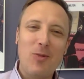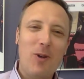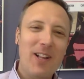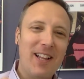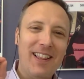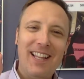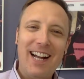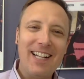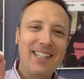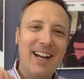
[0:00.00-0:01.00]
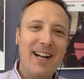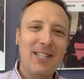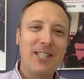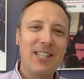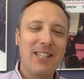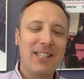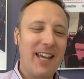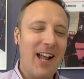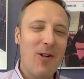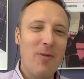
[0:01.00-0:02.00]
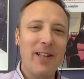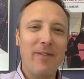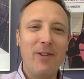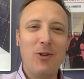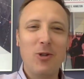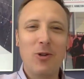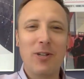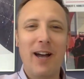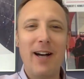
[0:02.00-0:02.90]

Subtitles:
You want a lot of dots scattering the future